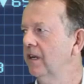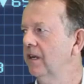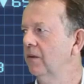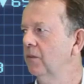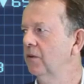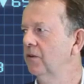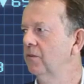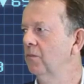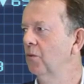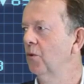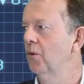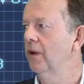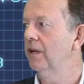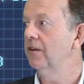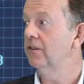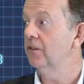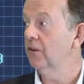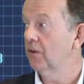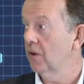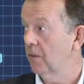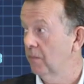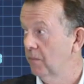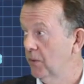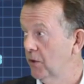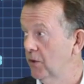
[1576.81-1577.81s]
He was more
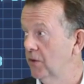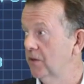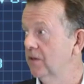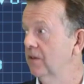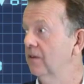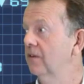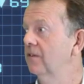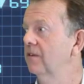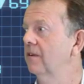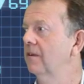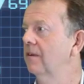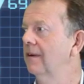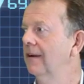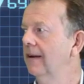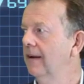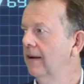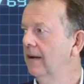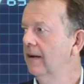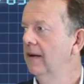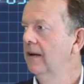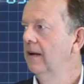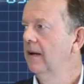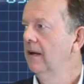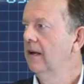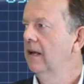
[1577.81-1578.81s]
into computers, and
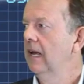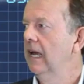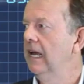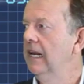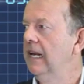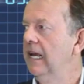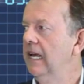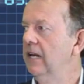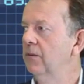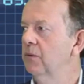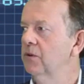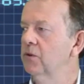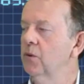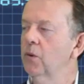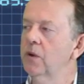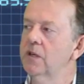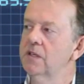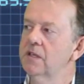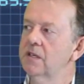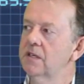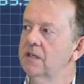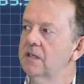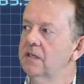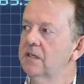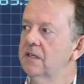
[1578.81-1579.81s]
it was
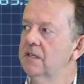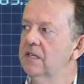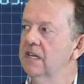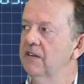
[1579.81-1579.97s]
always a